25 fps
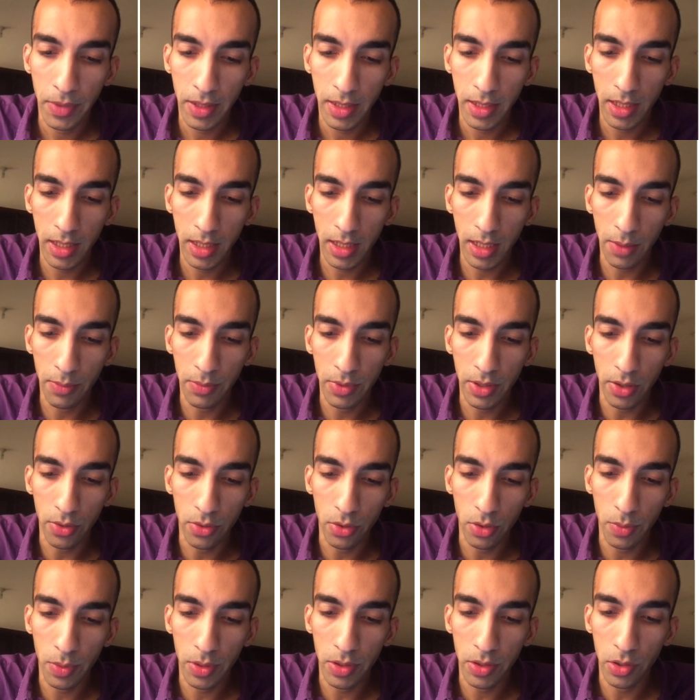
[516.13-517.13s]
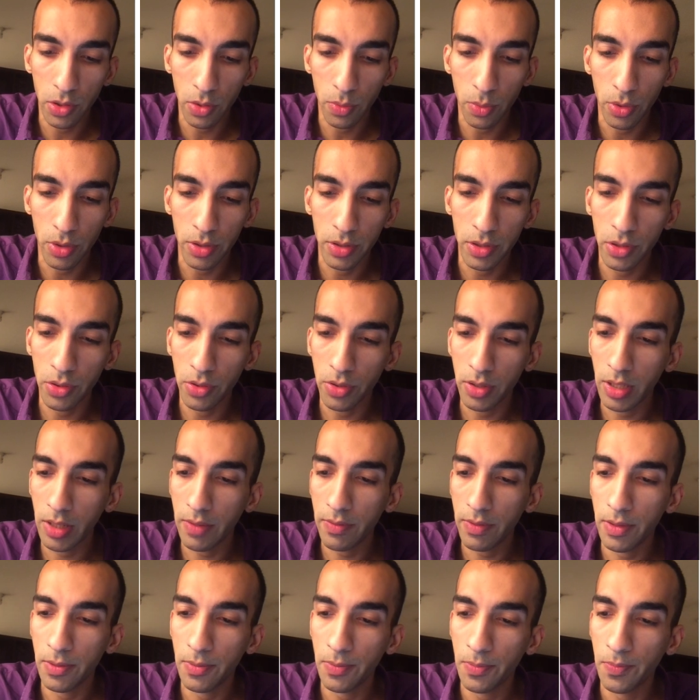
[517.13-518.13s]
This comes out to be
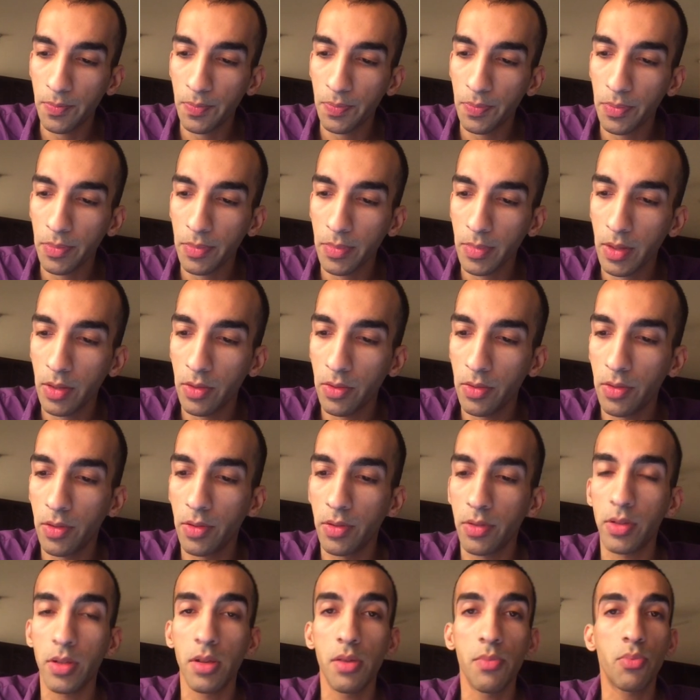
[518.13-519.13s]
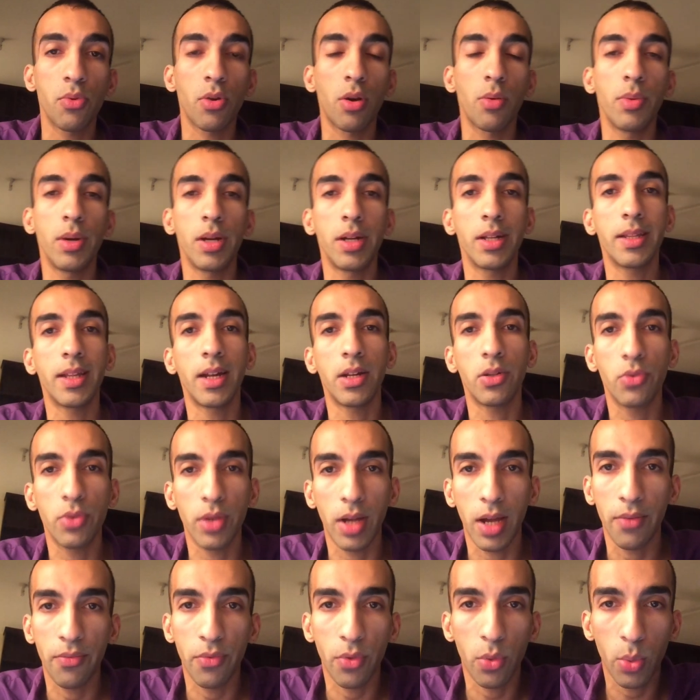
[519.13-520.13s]
0.07. Same probability that you
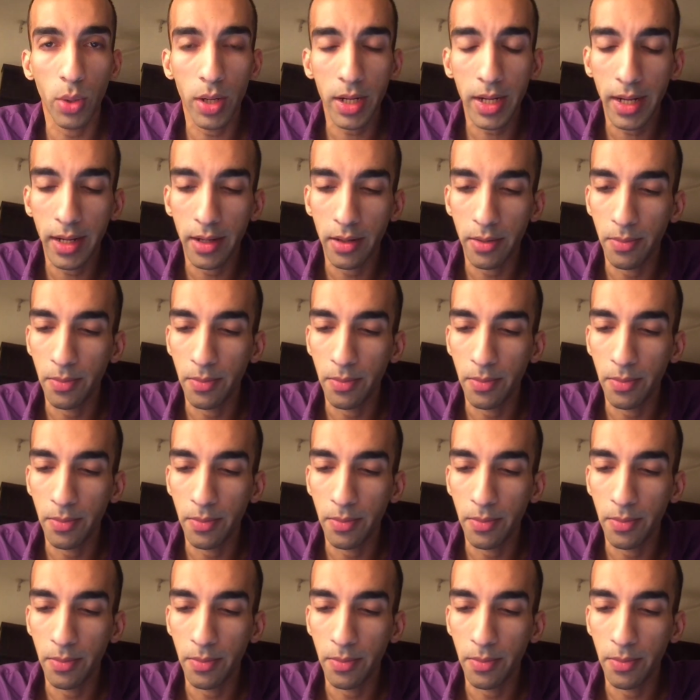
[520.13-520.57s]
have for one item.